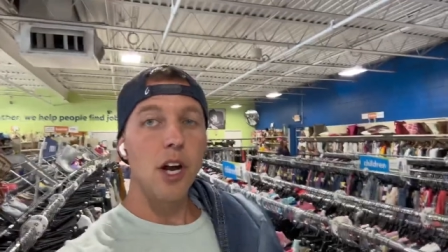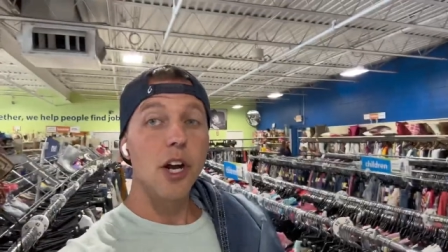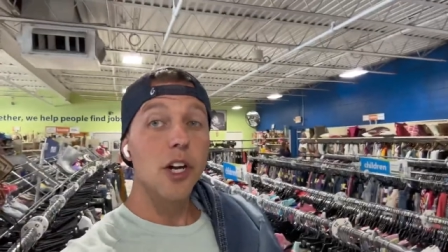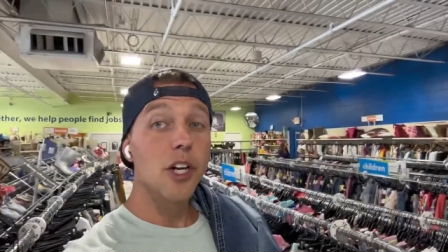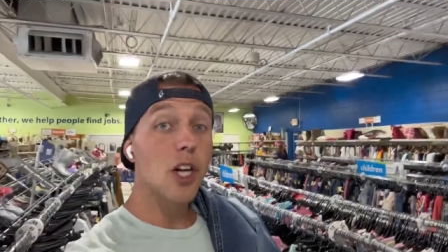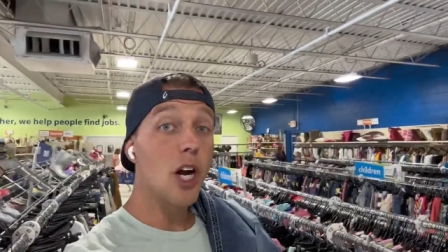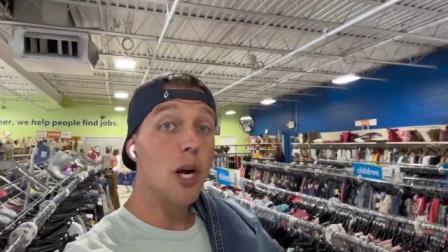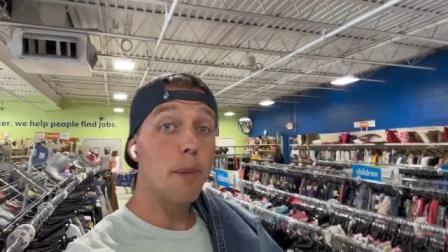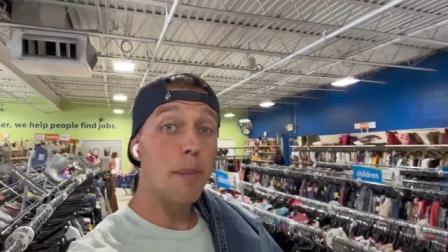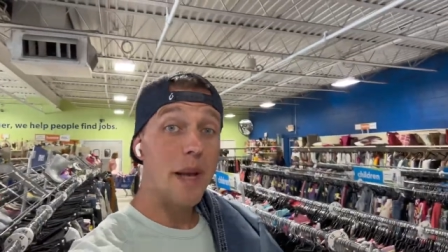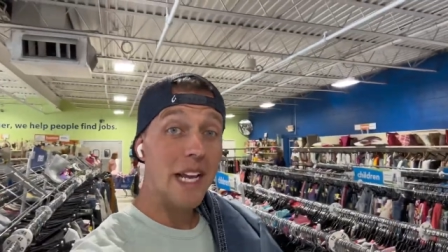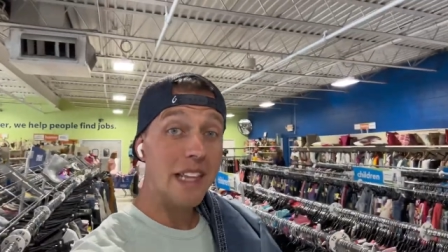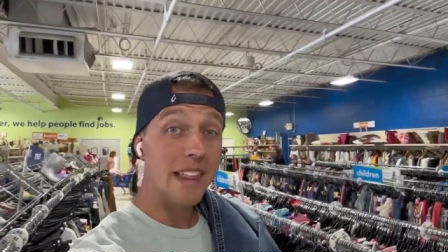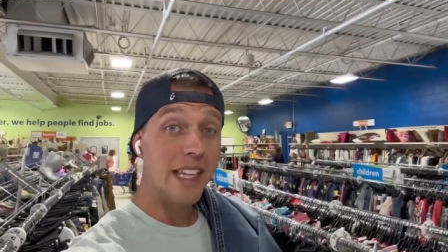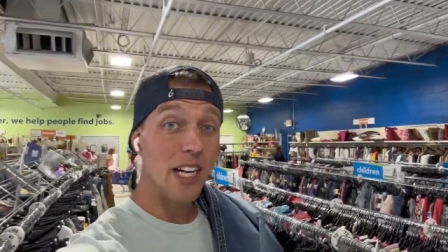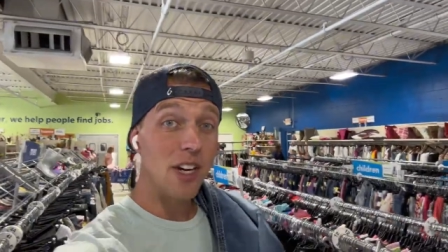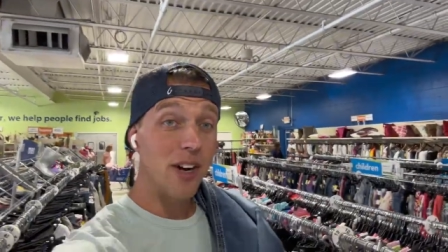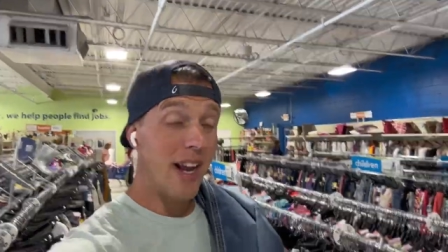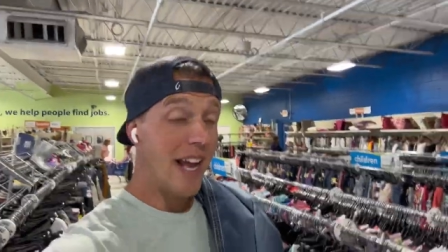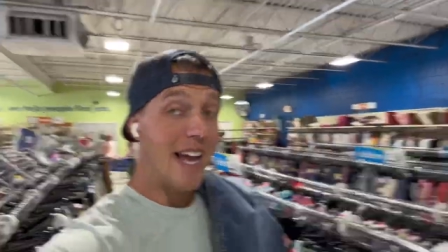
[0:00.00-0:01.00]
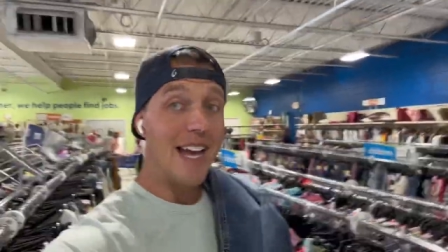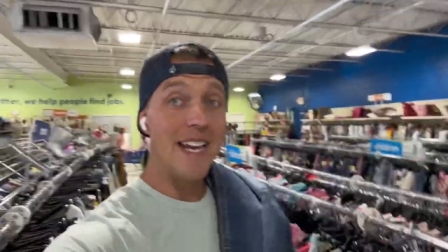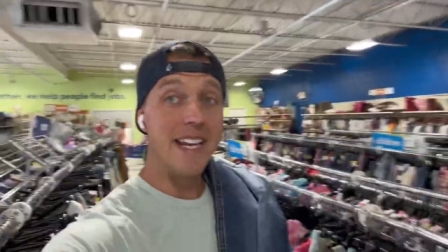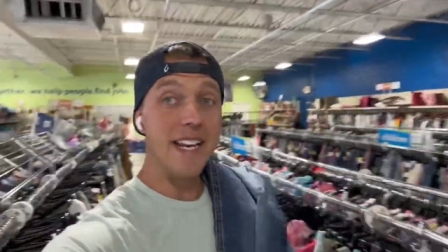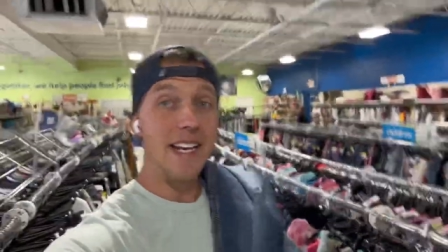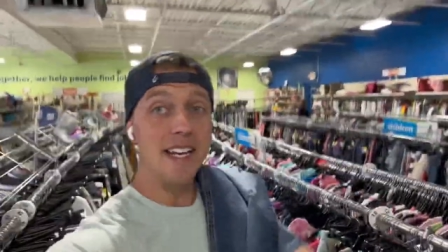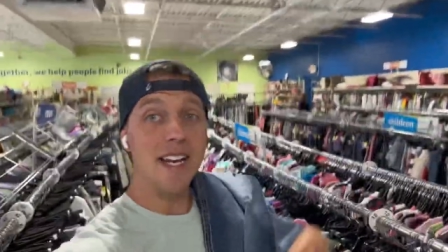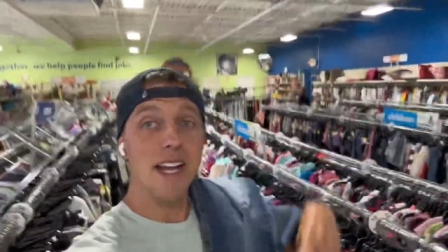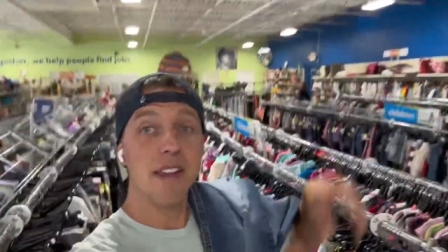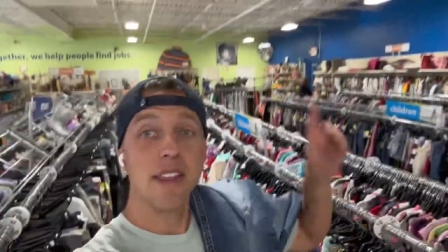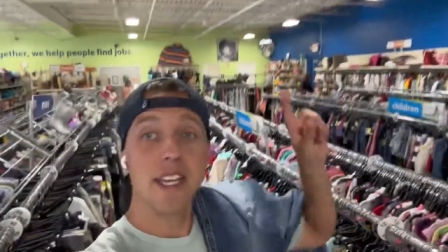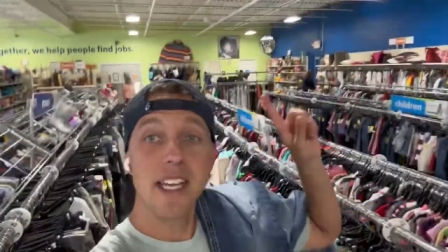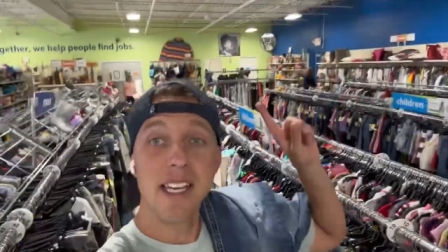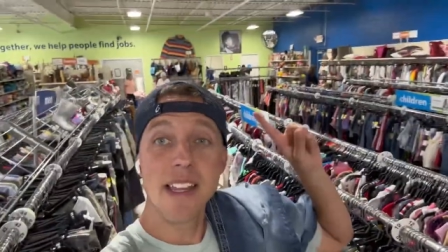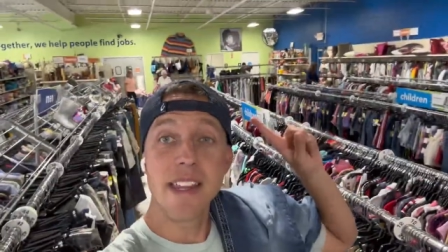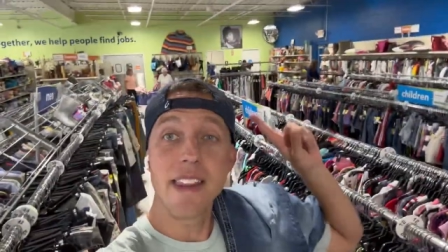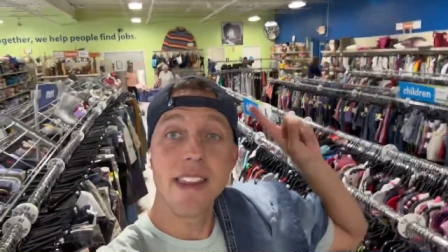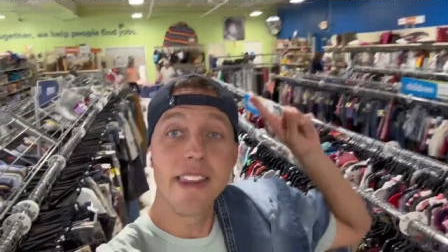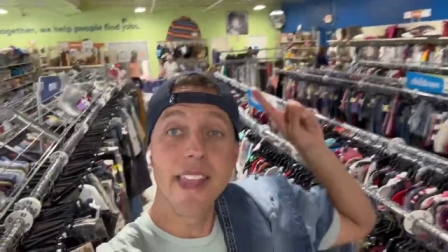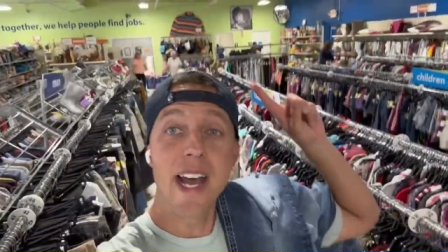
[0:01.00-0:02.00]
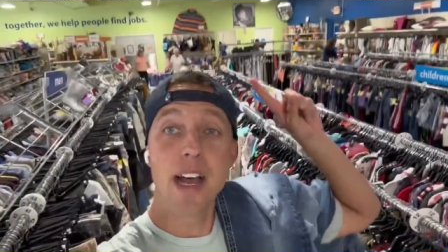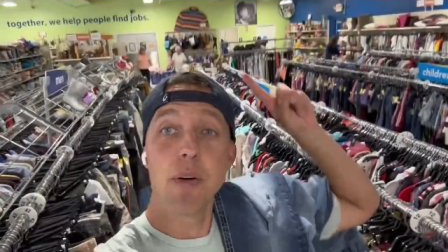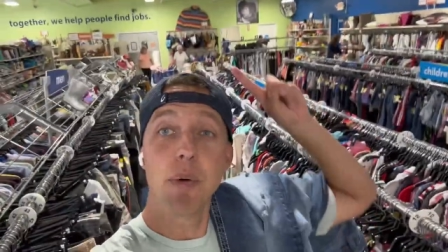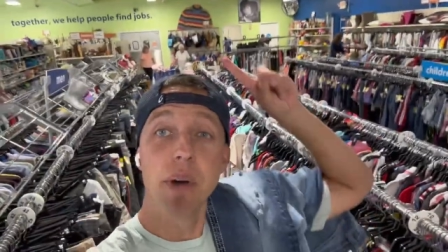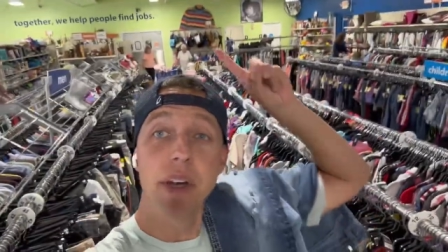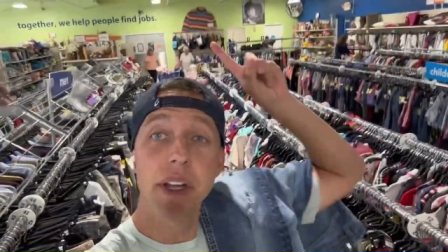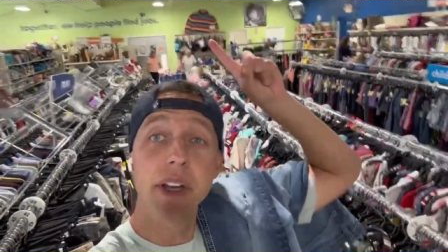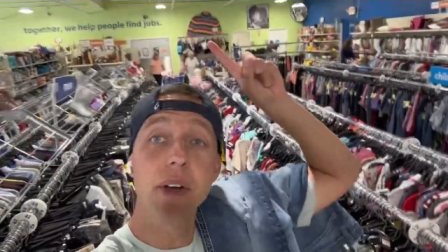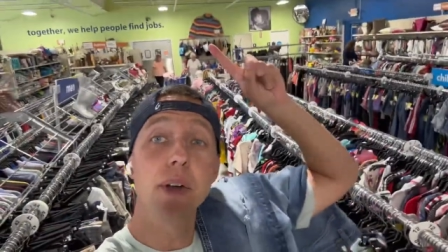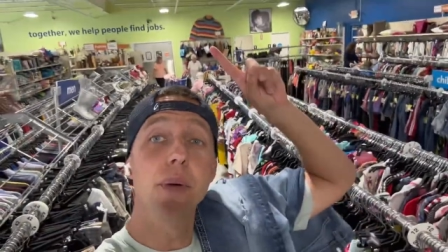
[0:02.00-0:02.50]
cart back there had nothing. That one